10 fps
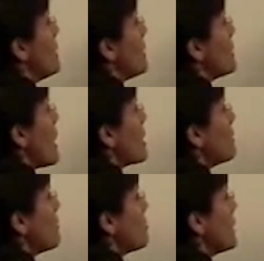The log
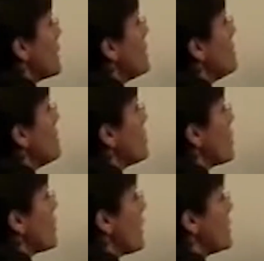of 3,
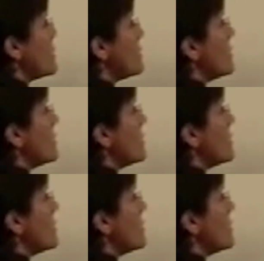where the base is